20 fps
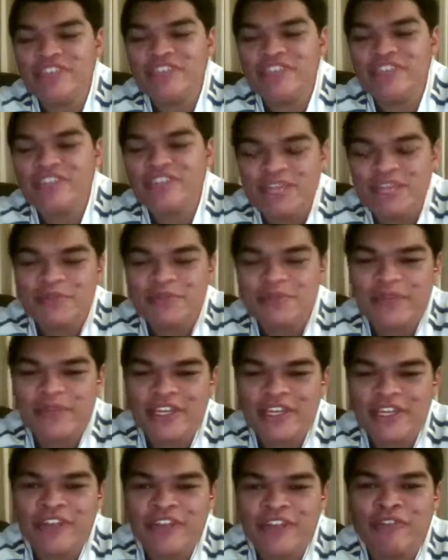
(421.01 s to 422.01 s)
games played
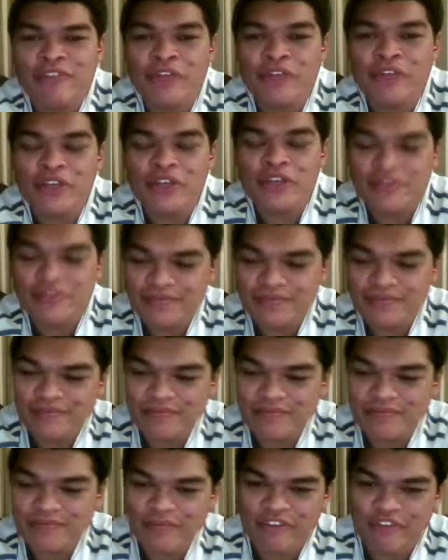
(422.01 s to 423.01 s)
in a row
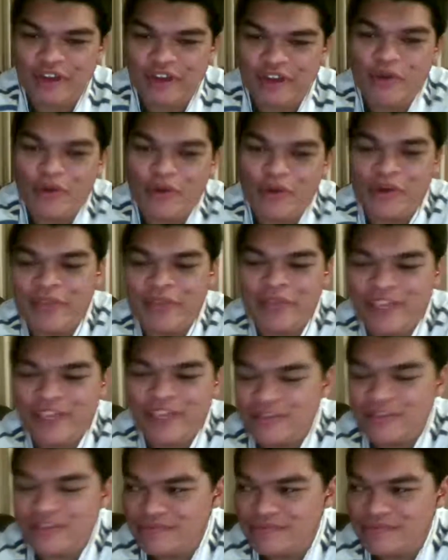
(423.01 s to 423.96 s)
for our quarterback.